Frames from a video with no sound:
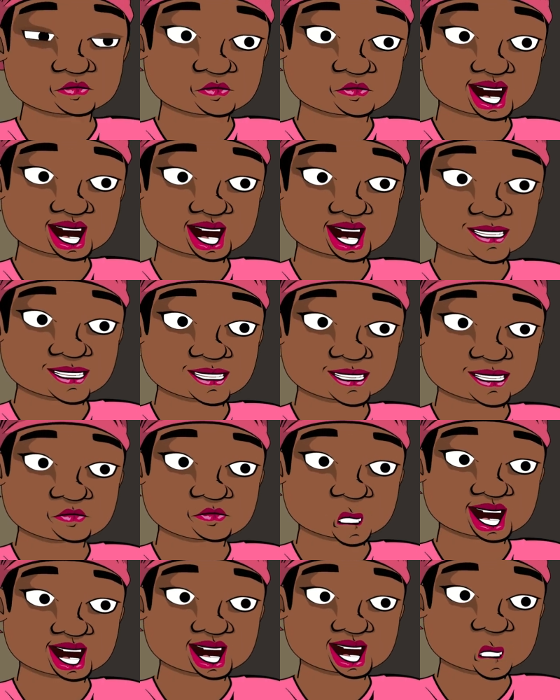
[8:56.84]
Aside
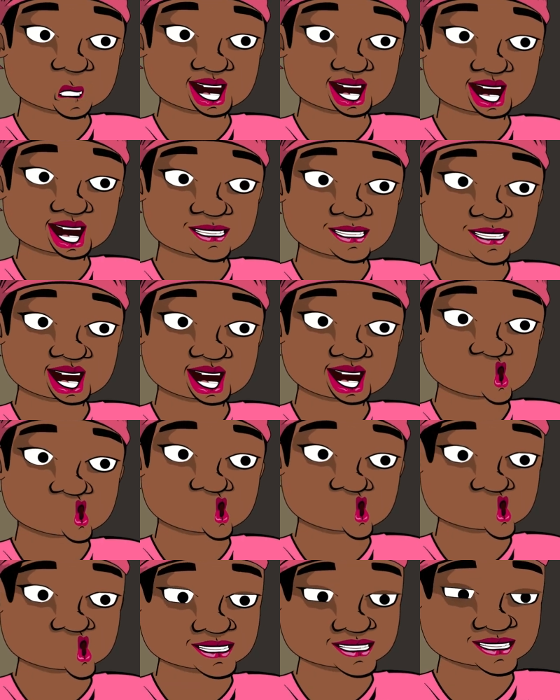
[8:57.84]
from the financial
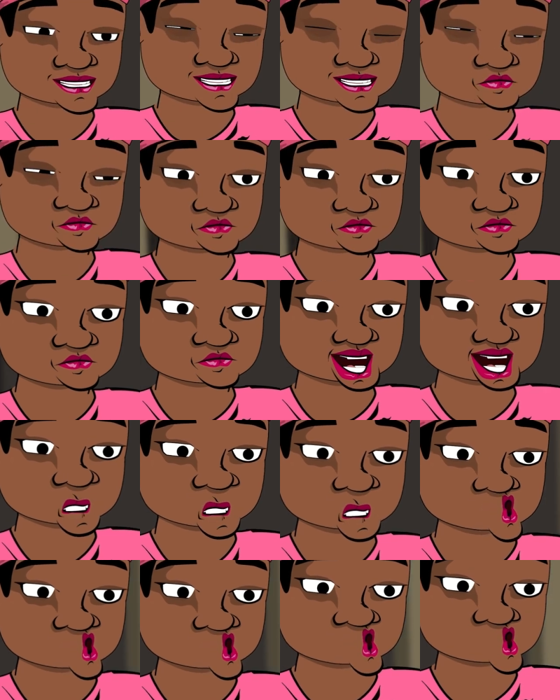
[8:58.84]
constraints, I
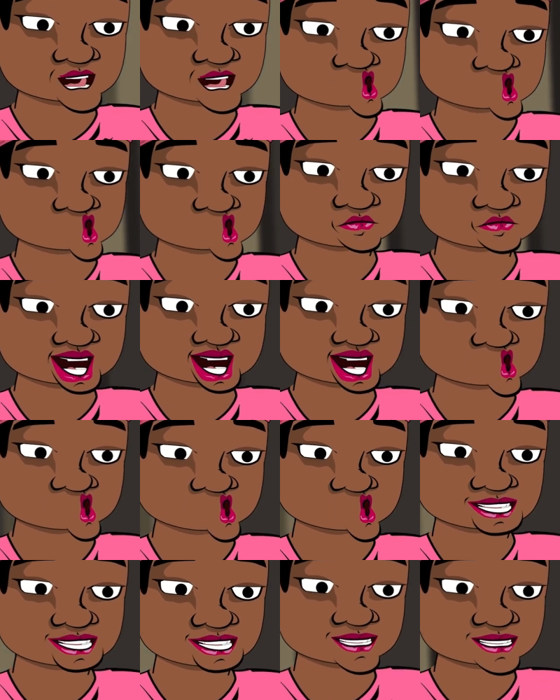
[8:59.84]
have told you the
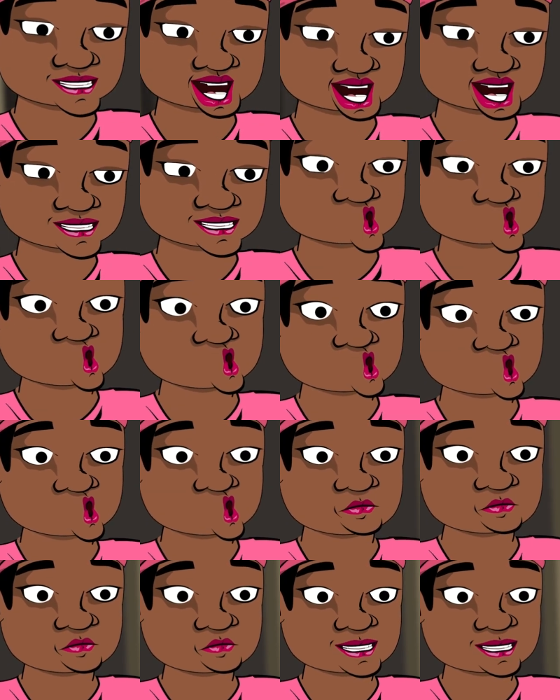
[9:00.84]
walking distance to
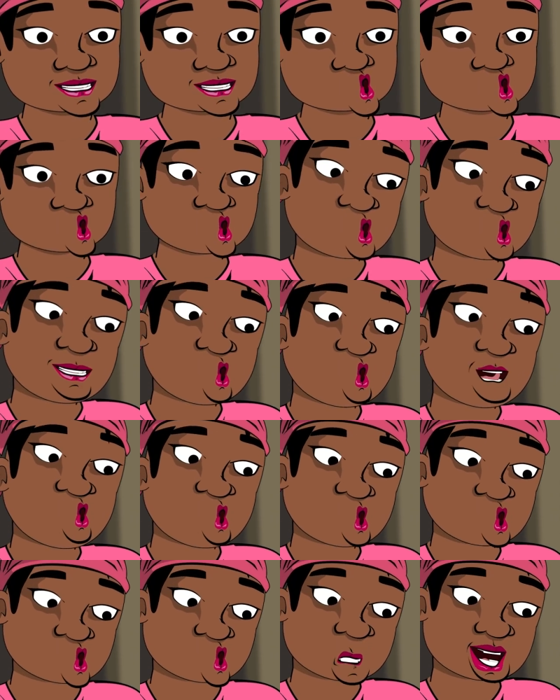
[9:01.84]
school is way too
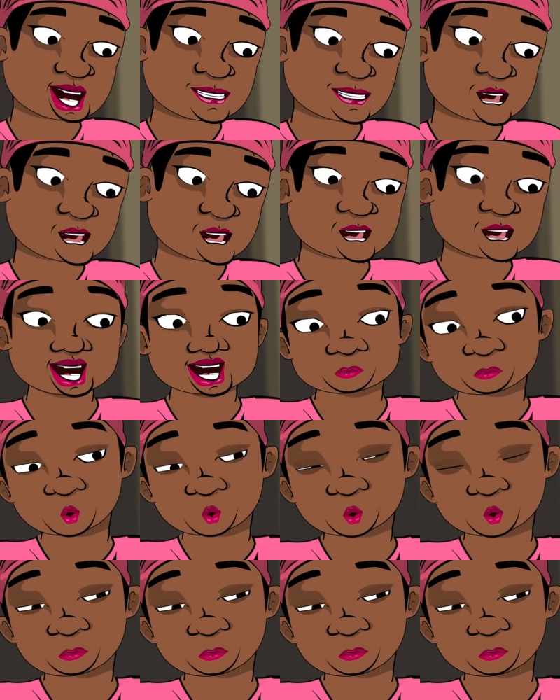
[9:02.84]
long for a child like you.